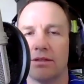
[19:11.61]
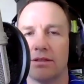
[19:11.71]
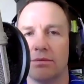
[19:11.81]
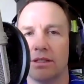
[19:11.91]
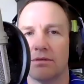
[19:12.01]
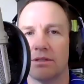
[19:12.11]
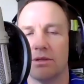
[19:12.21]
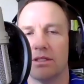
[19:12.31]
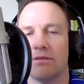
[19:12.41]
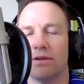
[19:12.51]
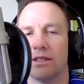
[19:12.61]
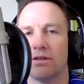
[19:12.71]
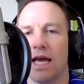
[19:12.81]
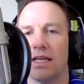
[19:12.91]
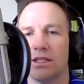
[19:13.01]
about some of the
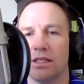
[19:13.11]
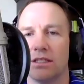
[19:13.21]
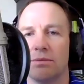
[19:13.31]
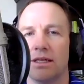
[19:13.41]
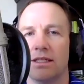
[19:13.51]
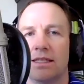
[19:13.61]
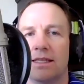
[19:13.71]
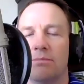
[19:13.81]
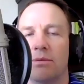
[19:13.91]
specific strategies, but